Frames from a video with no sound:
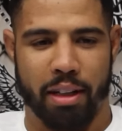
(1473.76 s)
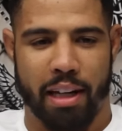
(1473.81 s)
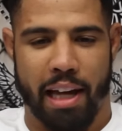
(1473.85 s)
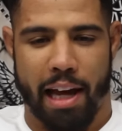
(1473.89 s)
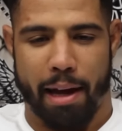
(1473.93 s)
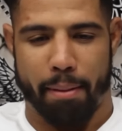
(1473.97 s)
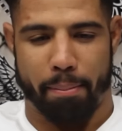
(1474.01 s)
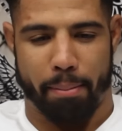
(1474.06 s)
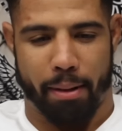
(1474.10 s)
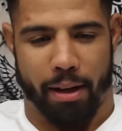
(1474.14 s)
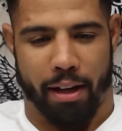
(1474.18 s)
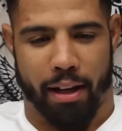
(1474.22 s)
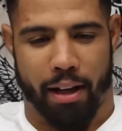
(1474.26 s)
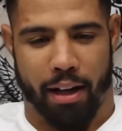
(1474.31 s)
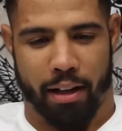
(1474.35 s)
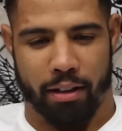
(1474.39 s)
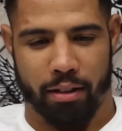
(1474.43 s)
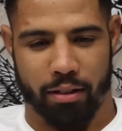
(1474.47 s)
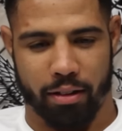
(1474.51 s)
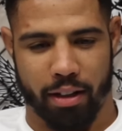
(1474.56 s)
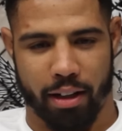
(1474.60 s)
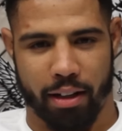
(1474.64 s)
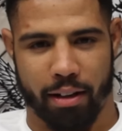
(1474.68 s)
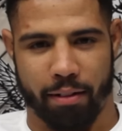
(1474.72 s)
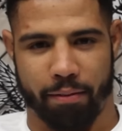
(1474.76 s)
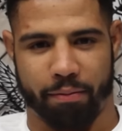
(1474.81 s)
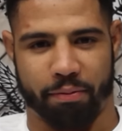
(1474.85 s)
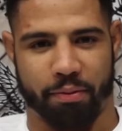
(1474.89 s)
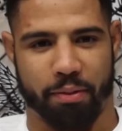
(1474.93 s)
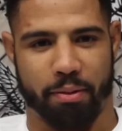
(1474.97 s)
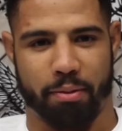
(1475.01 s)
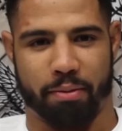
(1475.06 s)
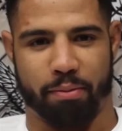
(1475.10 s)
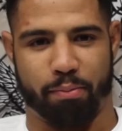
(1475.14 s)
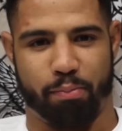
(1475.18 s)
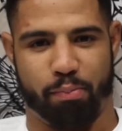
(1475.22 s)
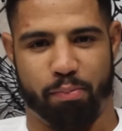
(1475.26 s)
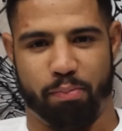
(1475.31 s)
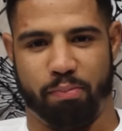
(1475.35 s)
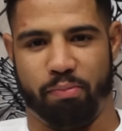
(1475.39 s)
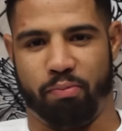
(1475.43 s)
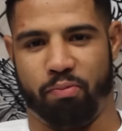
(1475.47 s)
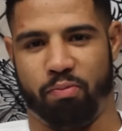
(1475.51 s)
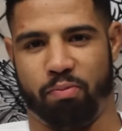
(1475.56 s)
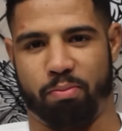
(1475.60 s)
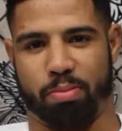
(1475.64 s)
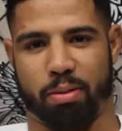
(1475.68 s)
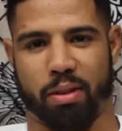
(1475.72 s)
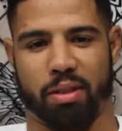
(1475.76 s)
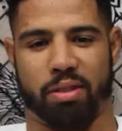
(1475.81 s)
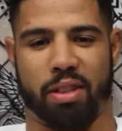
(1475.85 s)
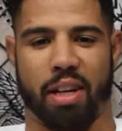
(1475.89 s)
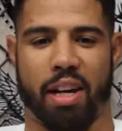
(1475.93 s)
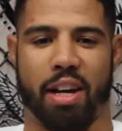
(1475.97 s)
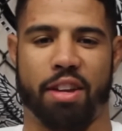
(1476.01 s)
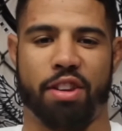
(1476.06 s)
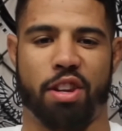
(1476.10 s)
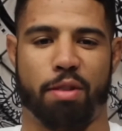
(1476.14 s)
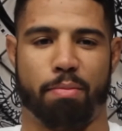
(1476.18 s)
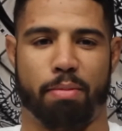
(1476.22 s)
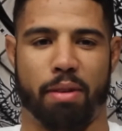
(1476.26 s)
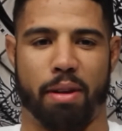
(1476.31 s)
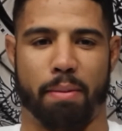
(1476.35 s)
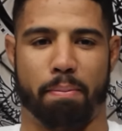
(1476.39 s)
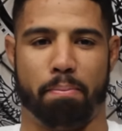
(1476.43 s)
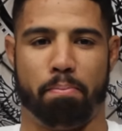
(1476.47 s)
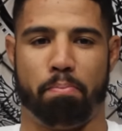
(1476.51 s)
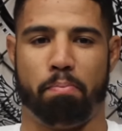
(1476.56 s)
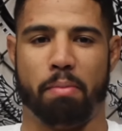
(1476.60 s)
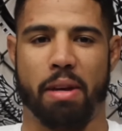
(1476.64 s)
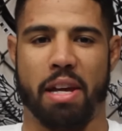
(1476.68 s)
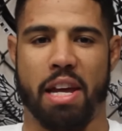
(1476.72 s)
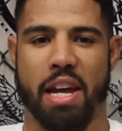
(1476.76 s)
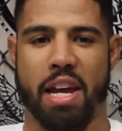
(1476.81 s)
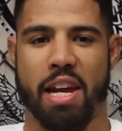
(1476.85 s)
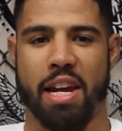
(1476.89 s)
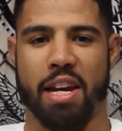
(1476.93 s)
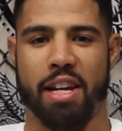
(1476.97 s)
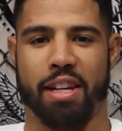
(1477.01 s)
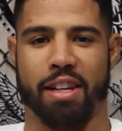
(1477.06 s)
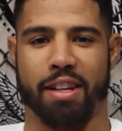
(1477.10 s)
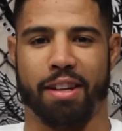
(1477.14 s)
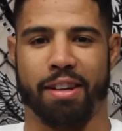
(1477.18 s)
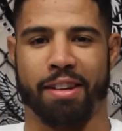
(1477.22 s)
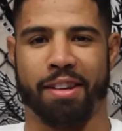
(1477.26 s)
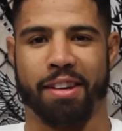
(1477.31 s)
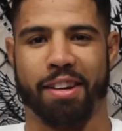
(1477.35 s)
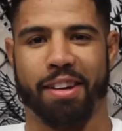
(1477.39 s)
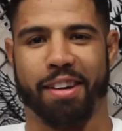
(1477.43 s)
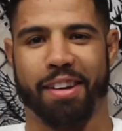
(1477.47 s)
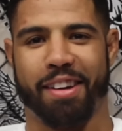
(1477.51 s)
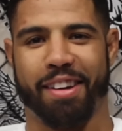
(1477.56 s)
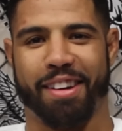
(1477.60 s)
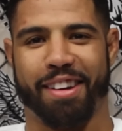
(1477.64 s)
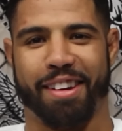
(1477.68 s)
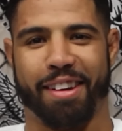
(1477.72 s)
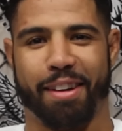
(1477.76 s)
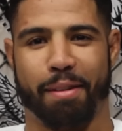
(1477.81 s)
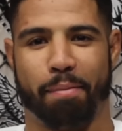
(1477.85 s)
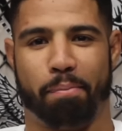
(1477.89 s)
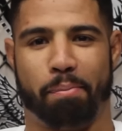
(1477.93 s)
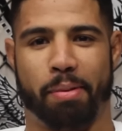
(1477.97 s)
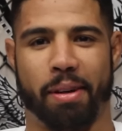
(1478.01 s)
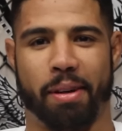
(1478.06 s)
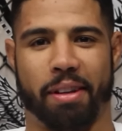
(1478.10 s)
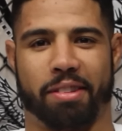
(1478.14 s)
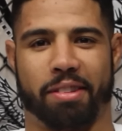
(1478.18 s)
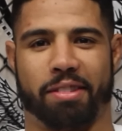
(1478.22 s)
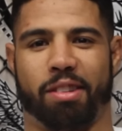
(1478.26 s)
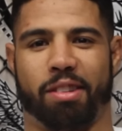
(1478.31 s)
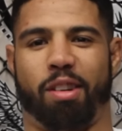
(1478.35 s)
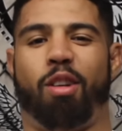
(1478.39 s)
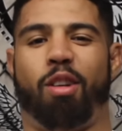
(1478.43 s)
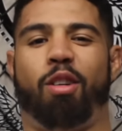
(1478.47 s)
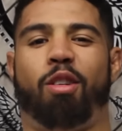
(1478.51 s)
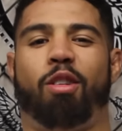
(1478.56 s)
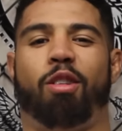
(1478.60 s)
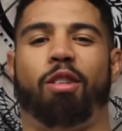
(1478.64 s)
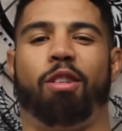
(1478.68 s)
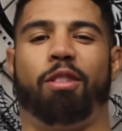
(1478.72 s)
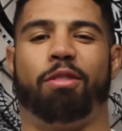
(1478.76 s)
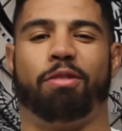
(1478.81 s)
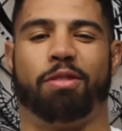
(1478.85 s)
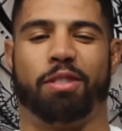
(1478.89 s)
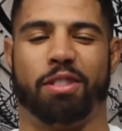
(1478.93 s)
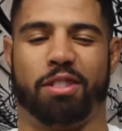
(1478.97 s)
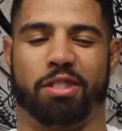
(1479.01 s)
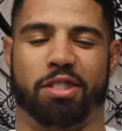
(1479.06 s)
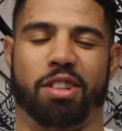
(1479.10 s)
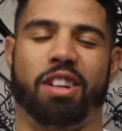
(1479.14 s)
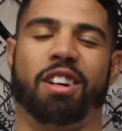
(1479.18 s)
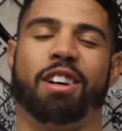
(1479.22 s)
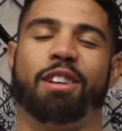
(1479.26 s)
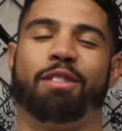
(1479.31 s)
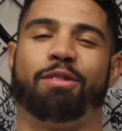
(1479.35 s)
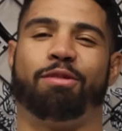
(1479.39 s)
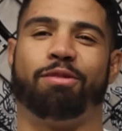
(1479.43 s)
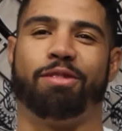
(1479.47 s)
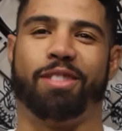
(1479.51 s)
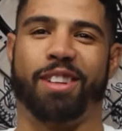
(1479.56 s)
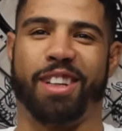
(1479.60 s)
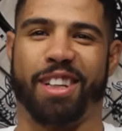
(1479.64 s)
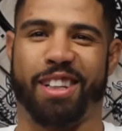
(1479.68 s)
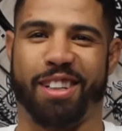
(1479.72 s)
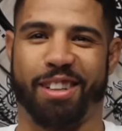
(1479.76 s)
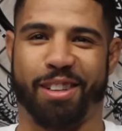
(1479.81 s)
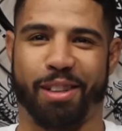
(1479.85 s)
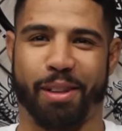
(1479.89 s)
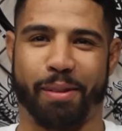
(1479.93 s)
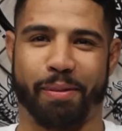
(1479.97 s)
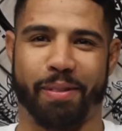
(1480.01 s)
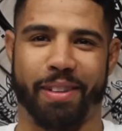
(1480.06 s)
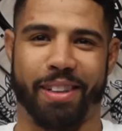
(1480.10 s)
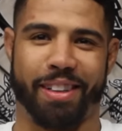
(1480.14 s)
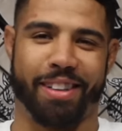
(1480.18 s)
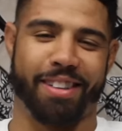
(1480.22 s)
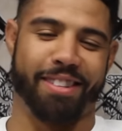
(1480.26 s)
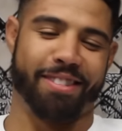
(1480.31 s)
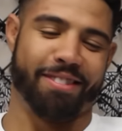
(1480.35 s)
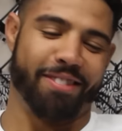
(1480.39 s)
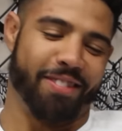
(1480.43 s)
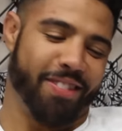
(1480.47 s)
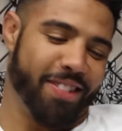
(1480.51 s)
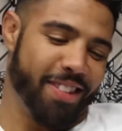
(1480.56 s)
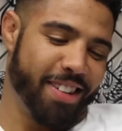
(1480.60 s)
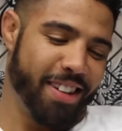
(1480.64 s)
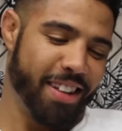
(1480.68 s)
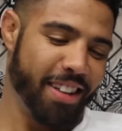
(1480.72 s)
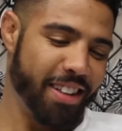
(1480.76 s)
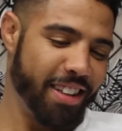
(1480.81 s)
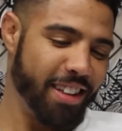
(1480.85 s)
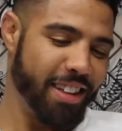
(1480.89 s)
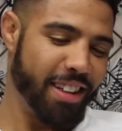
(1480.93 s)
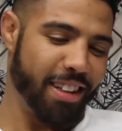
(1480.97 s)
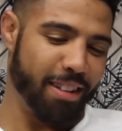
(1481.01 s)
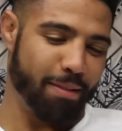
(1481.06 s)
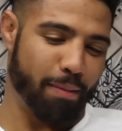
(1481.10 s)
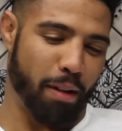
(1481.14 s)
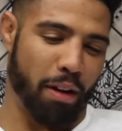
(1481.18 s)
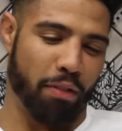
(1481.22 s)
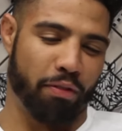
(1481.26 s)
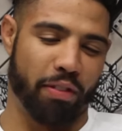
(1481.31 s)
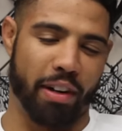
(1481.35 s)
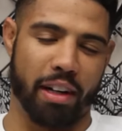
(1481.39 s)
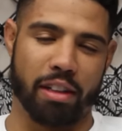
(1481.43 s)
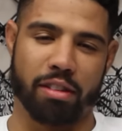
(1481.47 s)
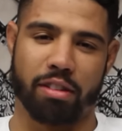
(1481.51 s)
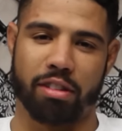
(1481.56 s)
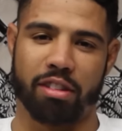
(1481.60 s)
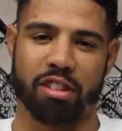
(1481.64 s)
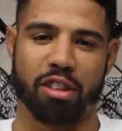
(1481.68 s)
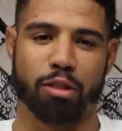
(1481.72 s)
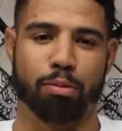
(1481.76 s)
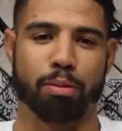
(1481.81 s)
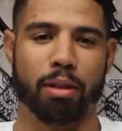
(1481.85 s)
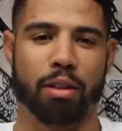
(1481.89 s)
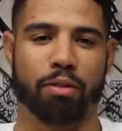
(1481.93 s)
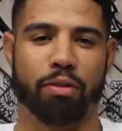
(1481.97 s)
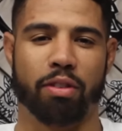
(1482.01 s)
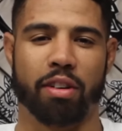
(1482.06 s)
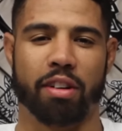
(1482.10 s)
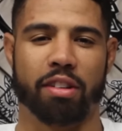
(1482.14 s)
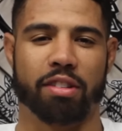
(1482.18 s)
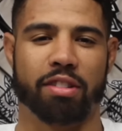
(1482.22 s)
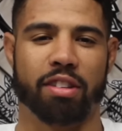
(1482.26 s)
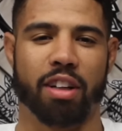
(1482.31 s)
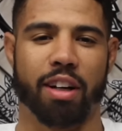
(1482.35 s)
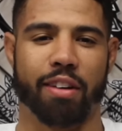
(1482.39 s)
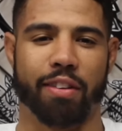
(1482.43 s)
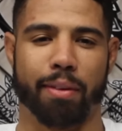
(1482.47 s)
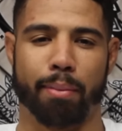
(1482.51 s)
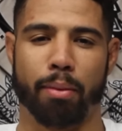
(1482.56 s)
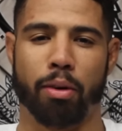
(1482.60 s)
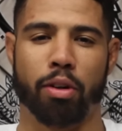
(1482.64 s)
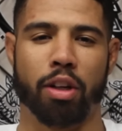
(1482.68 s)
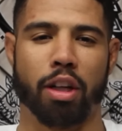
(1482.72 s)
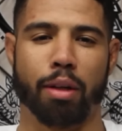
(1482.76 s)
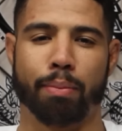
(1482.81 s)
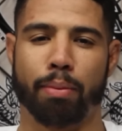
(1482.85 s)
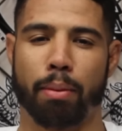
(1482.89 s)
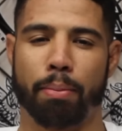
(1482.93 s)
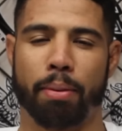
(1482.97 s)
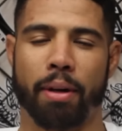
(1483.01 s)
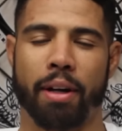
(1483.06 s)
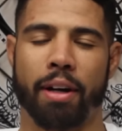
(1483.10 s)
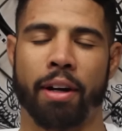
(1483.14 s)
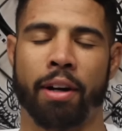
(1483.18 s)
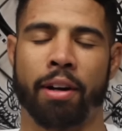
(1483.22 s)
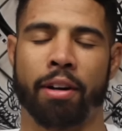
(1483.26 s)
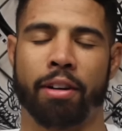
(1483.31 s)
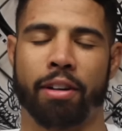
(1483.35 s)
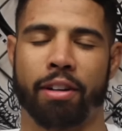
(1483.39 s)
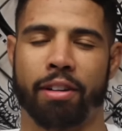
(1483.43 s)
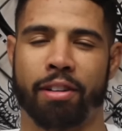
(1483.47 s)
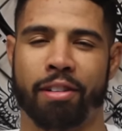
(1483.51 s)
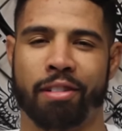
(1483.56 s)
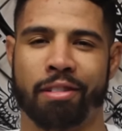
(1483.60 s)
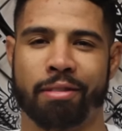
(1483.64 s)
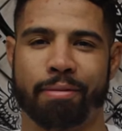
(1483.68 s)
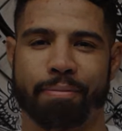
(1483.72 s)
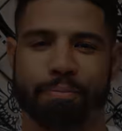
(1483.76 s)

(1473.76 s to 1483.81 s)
being happy. I don't gotta pretend to be mean and pissed off and tough, you know what I mean? My fight's gonna speak for itself. I'm already prepared, you know?